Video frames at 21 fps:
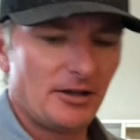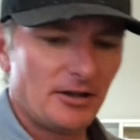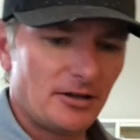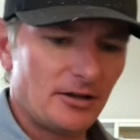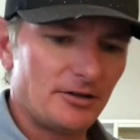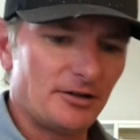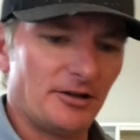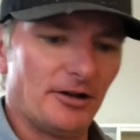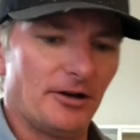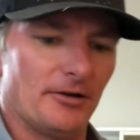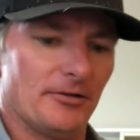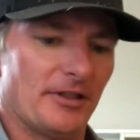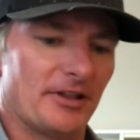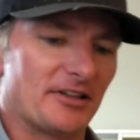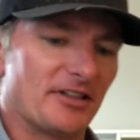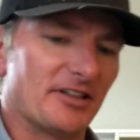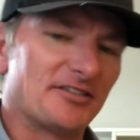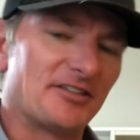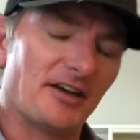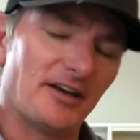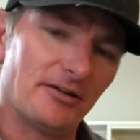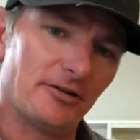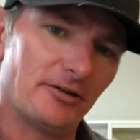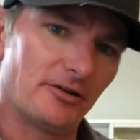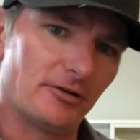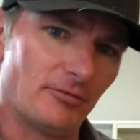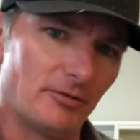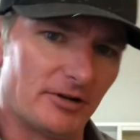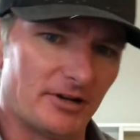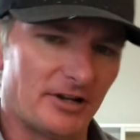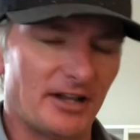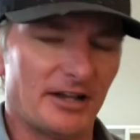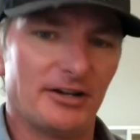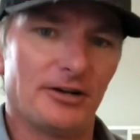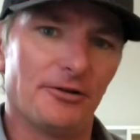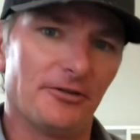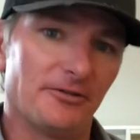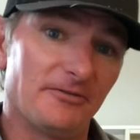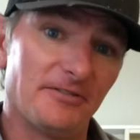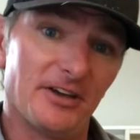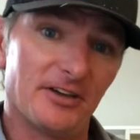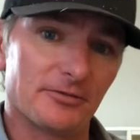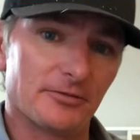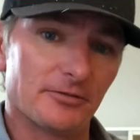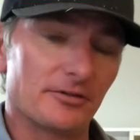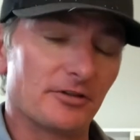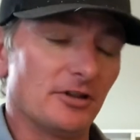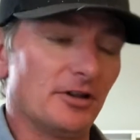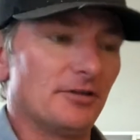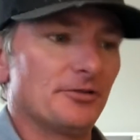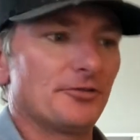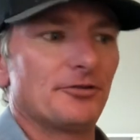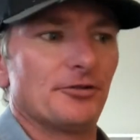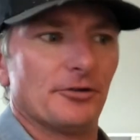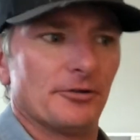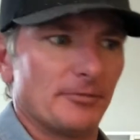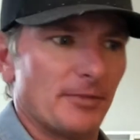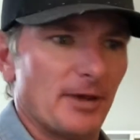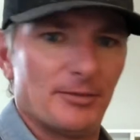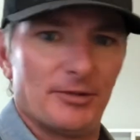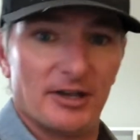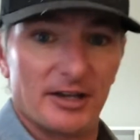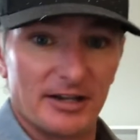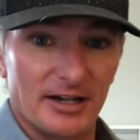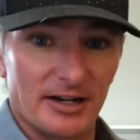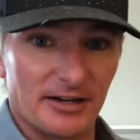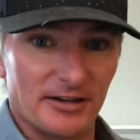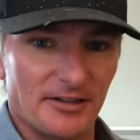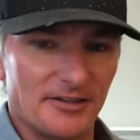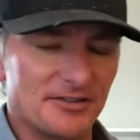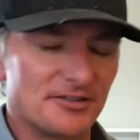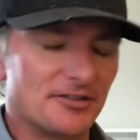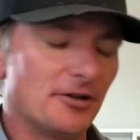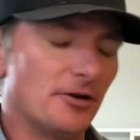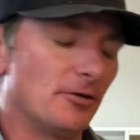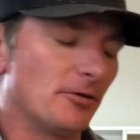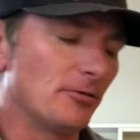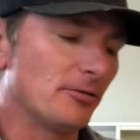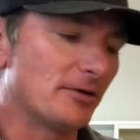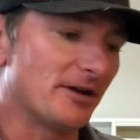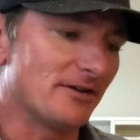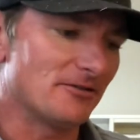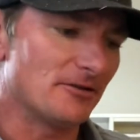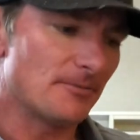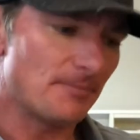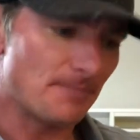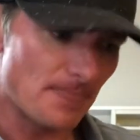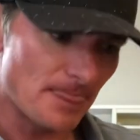you know, like let's say I hook one and I know the face was closed, or maybe I got it on the toe or whatever.